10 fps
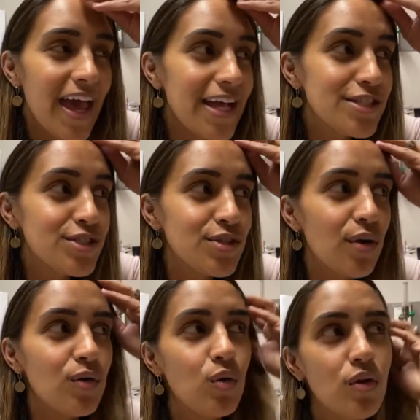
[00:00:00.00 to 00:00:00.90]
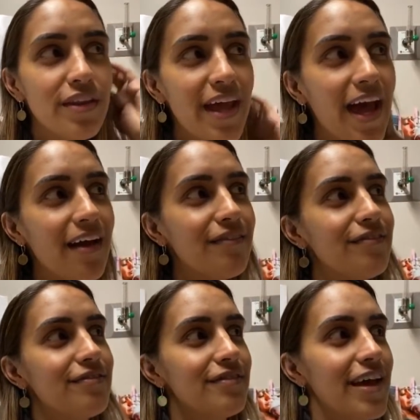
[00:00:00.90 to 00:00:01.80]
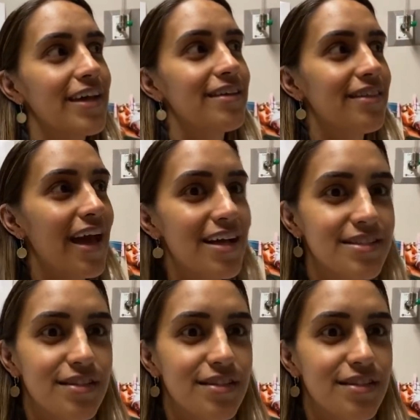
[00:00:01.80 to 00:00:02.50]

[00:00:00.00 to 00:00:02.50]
It's so cool to have like that.